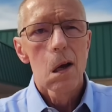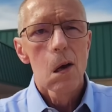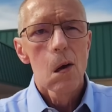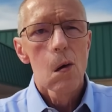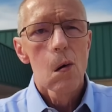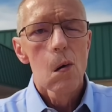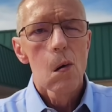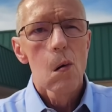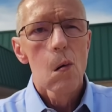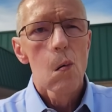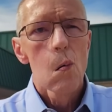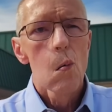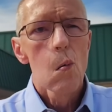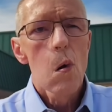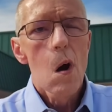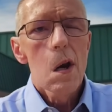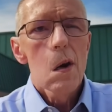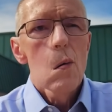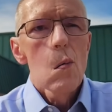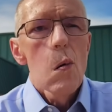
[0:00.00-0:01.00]

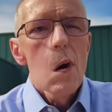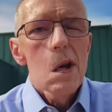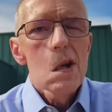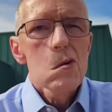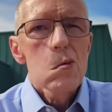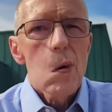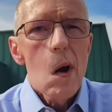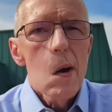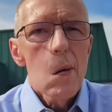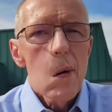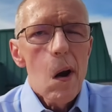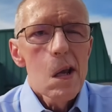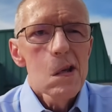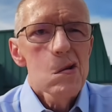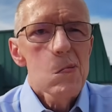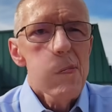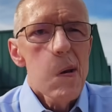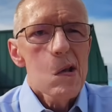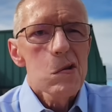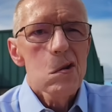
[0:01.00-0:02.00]
What is
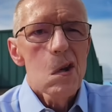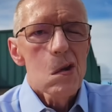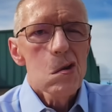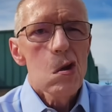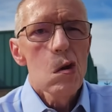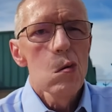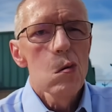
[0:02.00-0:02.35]
Ray's business?